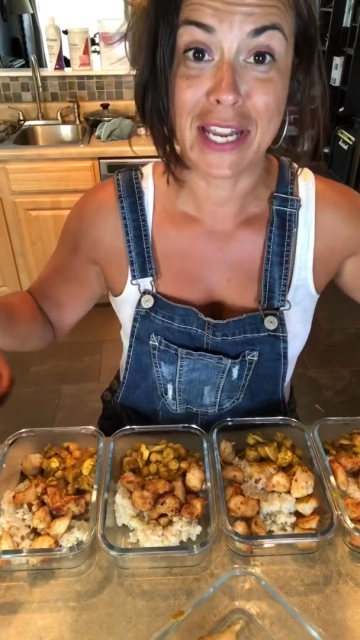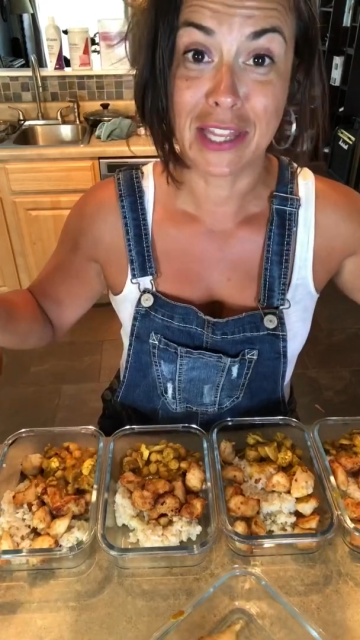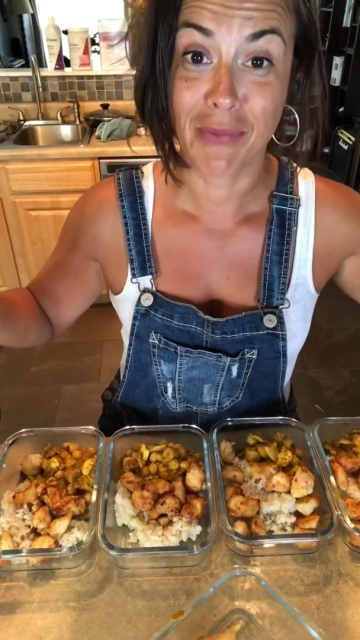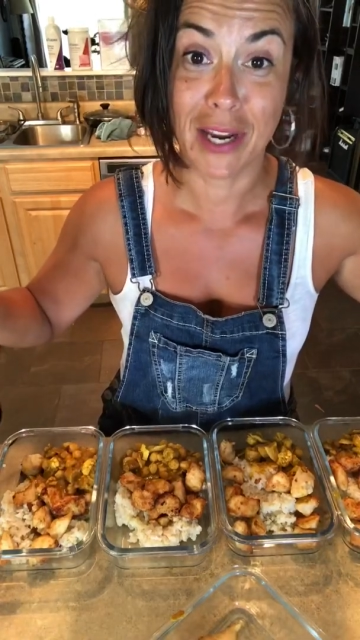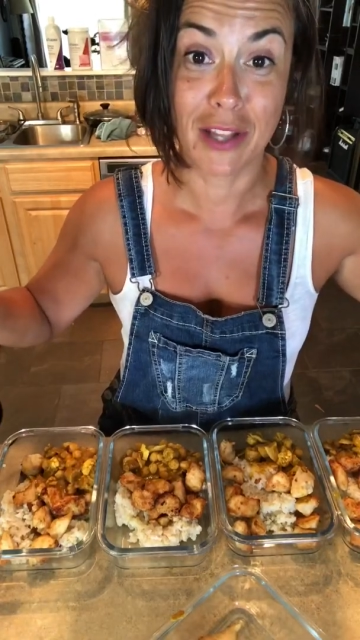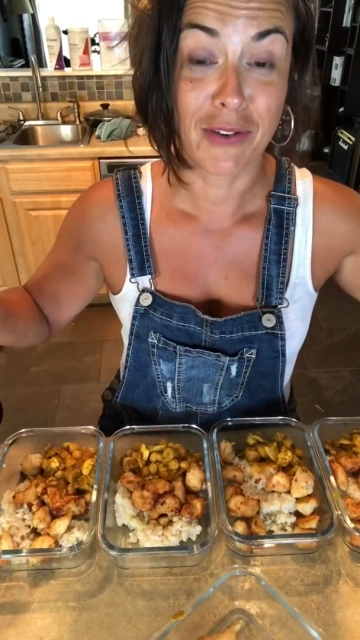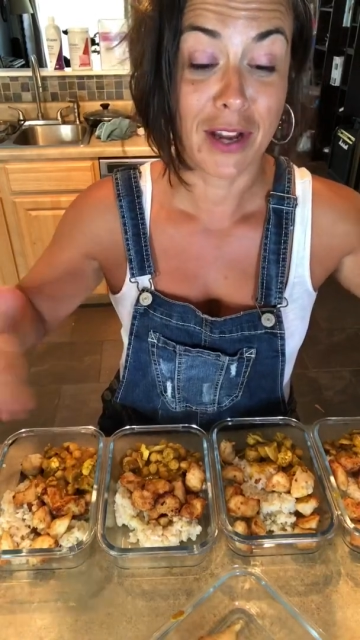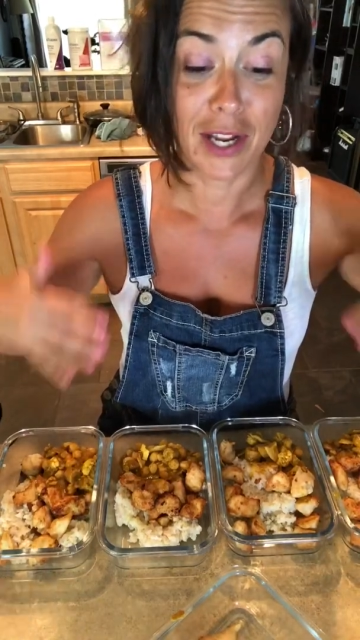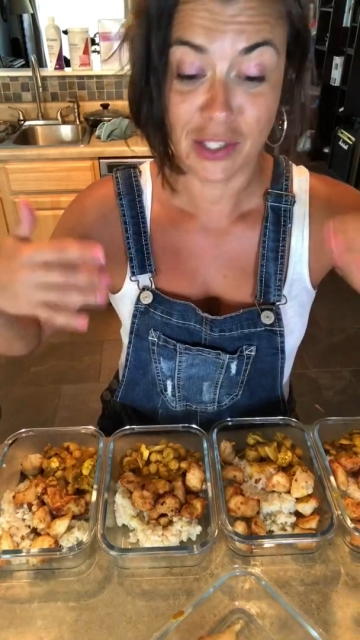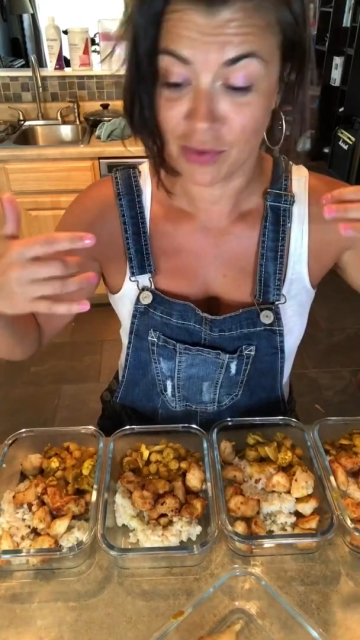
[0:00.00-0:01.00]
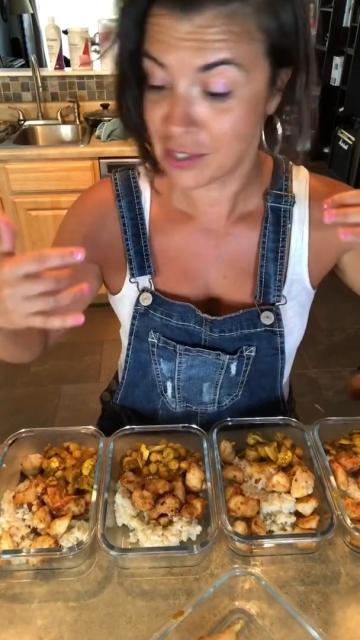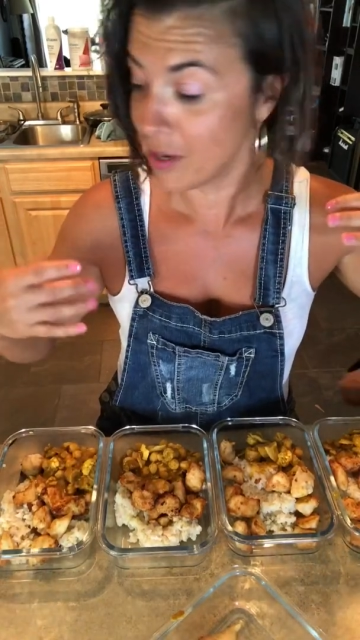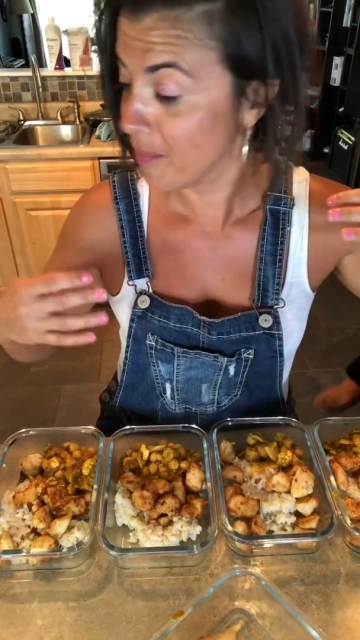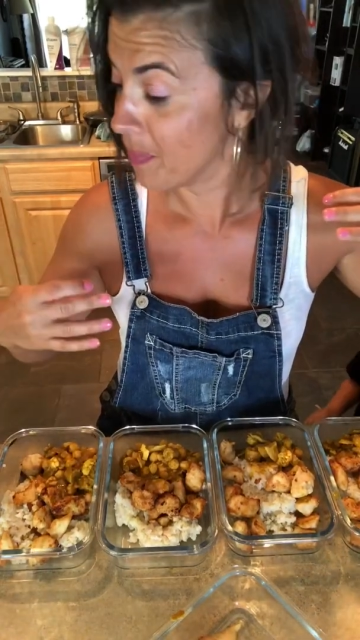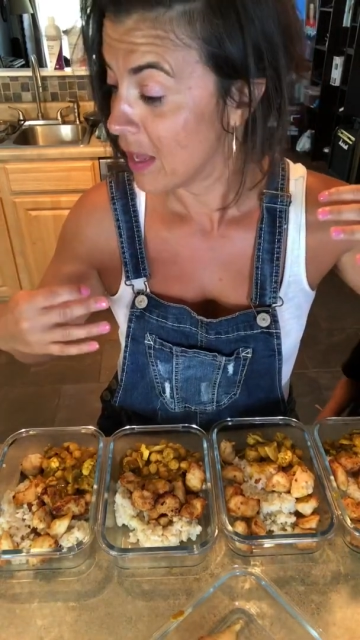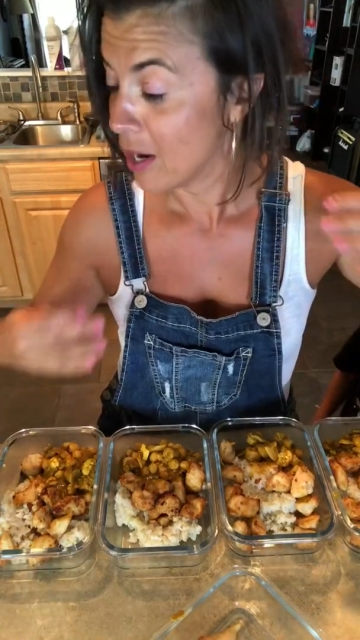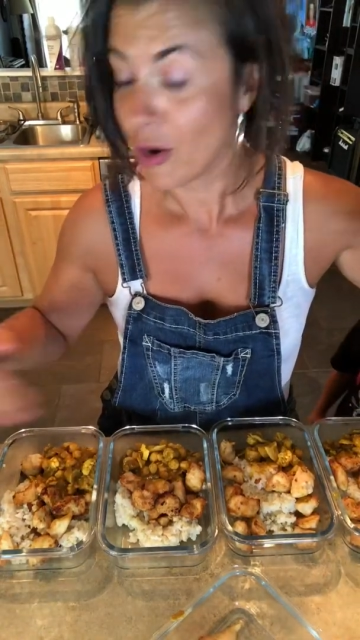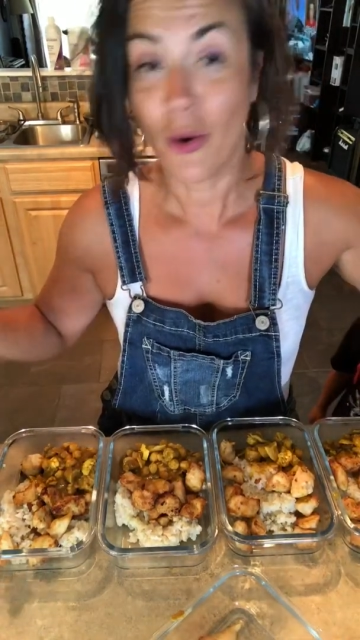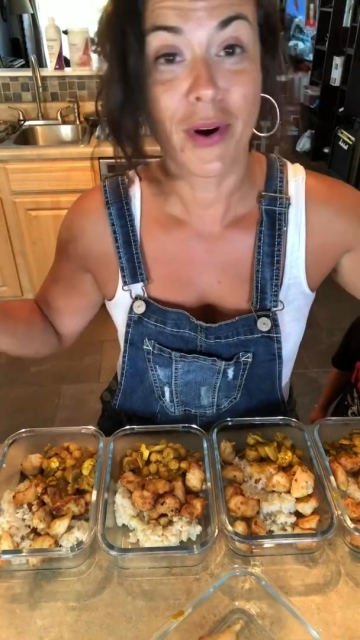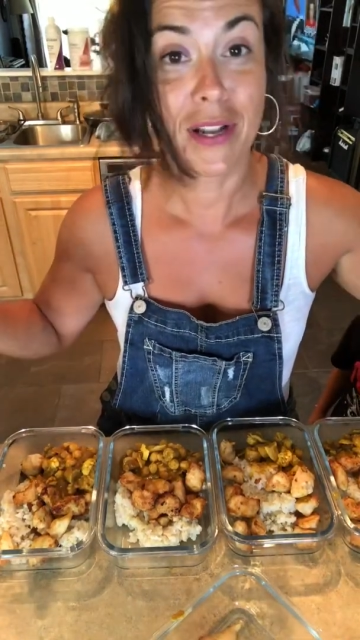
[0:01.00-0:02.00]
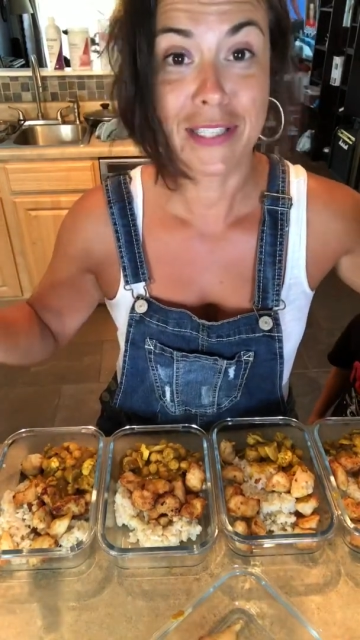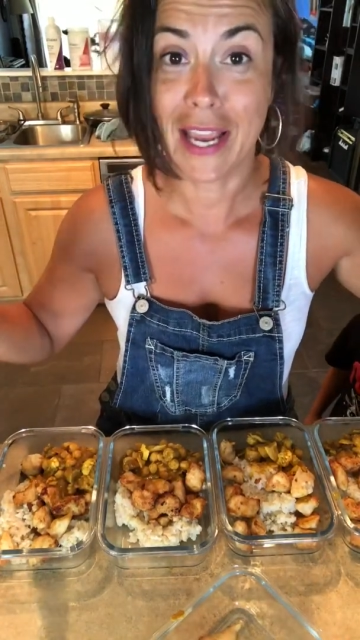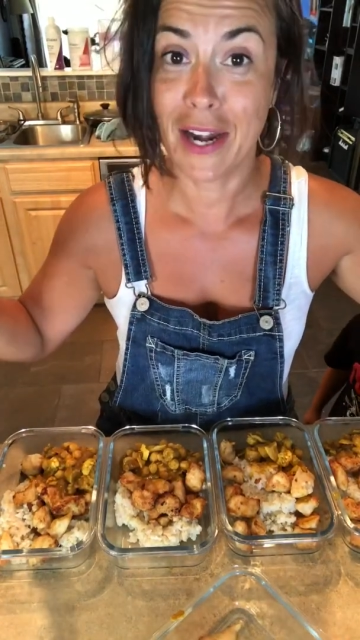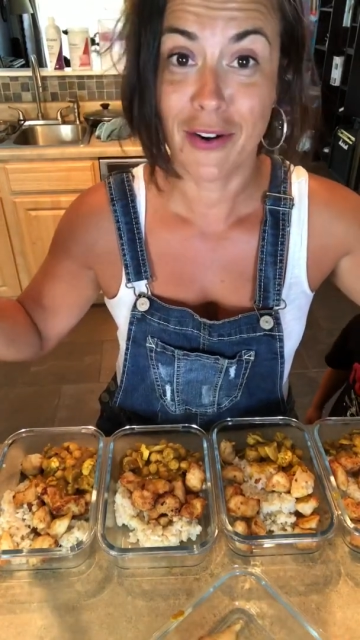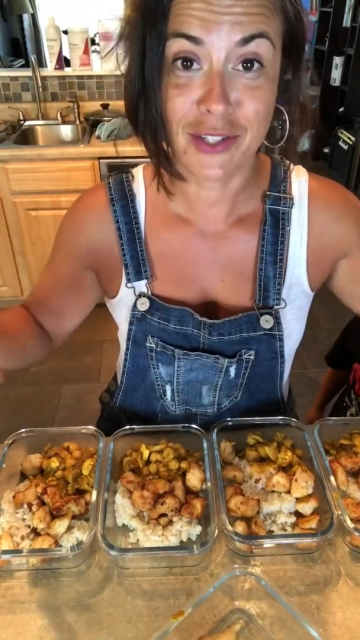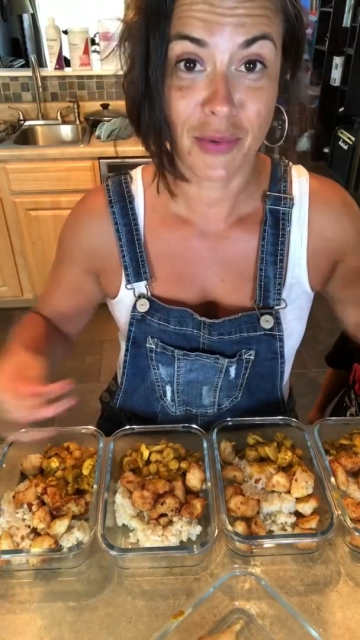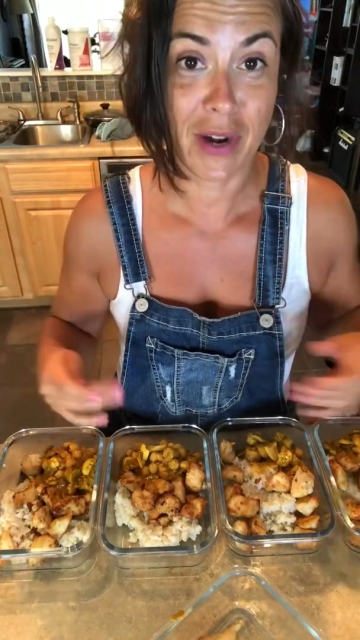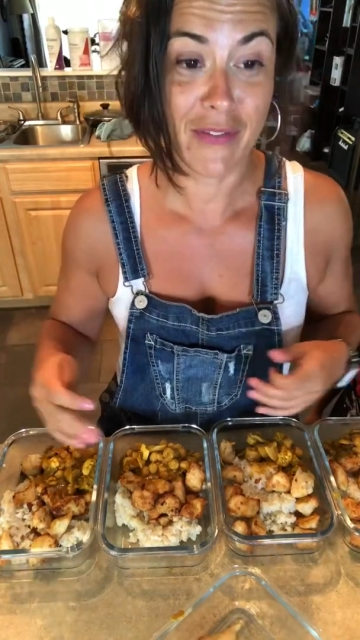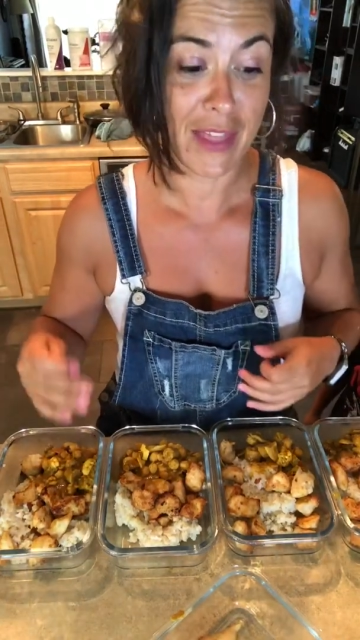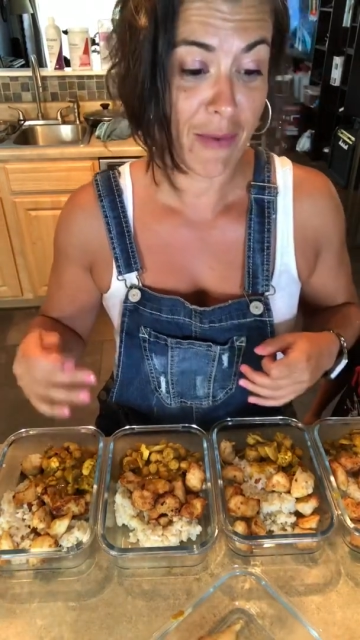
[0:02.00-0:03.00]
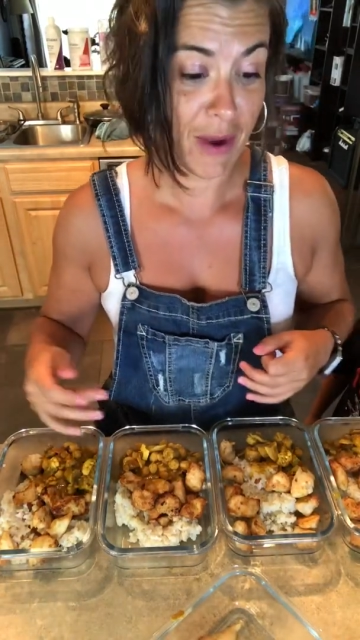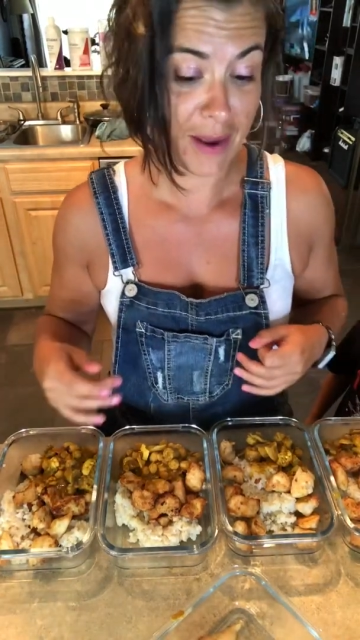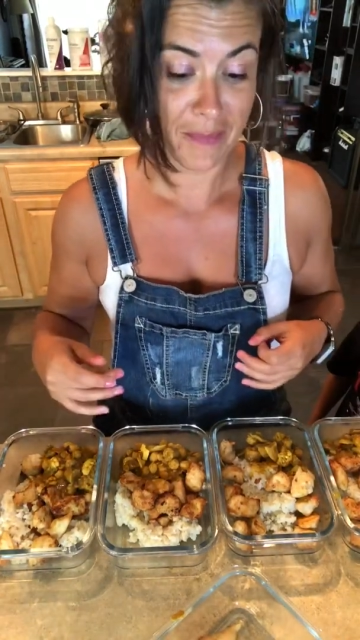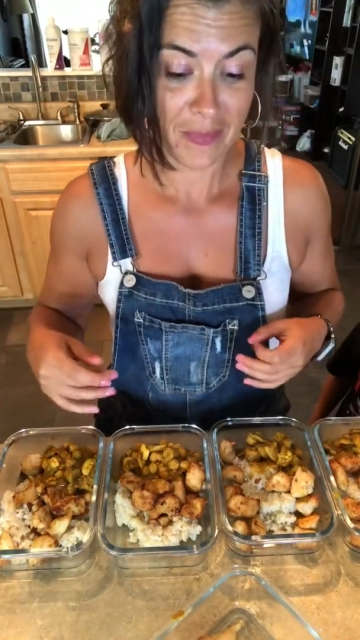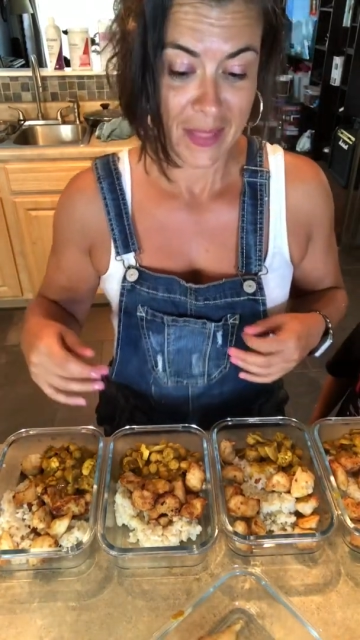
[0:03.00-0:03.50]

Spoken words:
to eat the regular nuggets with some corn and taters or whatever they want.